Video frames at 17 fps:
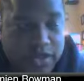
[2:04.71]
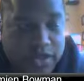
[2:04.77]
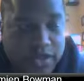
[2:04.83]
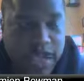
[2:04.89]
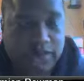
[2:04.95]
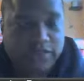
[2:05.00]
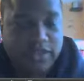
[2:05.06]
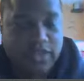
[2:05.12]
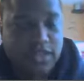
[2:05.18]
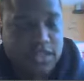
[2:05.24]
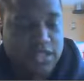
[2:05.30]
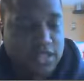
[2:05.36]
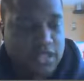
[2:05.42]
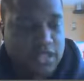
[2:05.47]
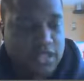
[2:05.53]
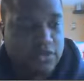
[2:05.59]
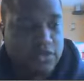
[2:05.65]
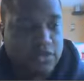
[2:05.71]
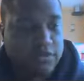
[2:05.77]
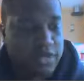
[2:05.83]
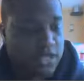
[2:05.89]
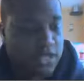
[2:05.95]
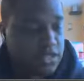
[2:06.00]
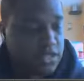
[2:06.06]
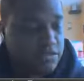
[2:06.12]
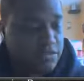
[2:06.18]
I mean, you would have to think that
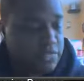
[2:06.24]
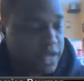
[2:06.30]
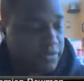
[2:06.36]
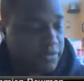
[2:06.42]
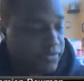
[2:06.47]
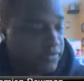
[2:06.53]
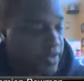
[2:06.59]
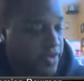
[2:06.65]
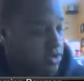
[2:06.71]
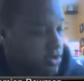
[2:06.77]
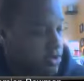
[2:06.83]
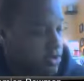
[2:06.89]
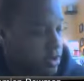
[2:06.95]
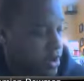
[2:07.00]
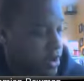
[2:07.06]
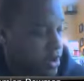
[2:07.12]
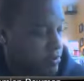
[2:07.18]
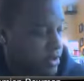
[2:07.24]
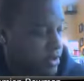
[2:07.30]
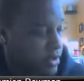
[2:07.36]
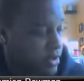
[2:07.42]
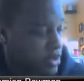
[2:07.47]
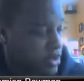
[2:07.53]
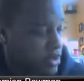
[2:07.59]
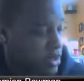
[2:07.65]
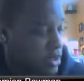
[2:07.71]
would be some type of federal crime,
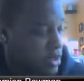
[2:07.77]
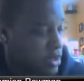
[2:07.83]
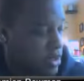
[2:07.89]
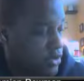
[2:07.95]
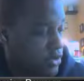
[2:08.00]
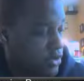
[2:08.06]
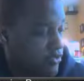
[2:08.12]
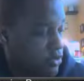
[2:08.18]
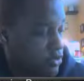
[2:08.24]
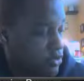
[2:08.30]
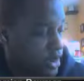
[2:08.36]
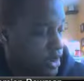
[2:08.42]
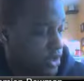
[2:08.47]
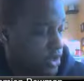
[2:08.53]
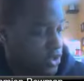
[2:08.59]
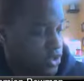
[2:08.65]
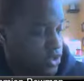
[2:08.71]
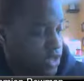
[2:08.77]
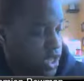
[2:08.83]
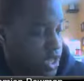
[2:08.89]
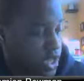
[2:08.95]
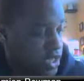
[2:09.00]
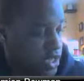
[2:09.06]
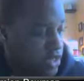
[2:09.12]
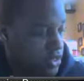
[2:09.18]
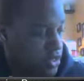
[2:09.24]
but from what I
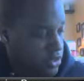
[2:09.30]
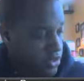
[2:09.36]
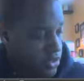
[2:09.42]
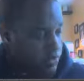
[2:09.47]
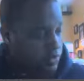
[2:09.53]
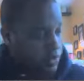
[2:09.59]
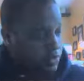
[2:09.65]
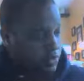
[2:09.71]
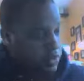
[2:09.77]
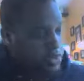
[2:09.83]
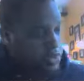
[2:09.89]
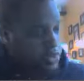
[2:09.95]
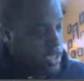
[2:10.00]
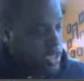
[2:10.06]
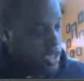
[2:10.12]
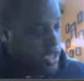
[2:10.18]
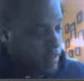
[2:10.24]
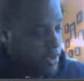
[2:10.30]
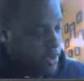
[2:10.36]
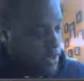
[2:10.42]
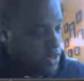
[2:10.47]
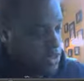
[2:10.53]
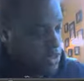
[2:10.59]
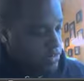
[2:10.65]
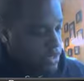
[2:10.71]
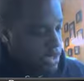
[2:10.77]
understand, some people are saying that it
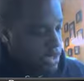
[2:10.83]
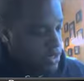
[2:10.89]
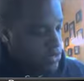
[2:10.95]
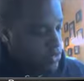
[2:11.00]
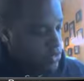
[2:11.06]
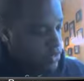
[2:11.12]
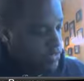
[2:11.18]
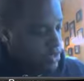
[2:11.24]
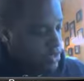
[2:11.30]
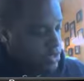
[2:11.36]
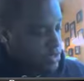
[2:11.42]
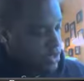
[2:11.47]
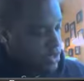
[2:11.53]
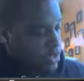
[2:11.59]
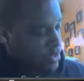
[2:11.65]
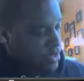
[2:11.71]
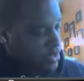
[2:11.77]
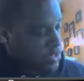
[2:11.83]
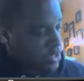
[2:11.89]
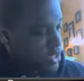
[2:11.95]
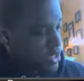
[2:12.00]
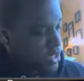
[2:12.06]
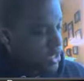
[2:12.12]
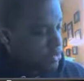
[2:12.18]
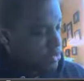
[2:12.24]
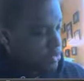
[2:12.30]
might come down to whoever the sender is
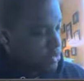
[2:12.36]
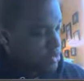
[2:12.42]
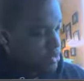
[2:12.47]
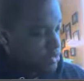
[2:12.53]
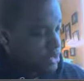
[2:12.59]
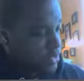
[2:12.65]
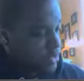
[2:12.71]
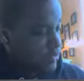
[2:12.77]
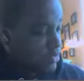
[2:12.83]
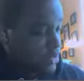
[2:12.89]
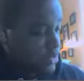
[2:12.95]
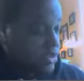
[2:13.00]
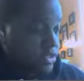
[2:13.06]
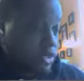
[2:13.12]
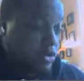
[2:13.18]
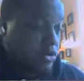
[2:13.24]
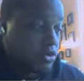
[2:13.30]
and not who the receiver is.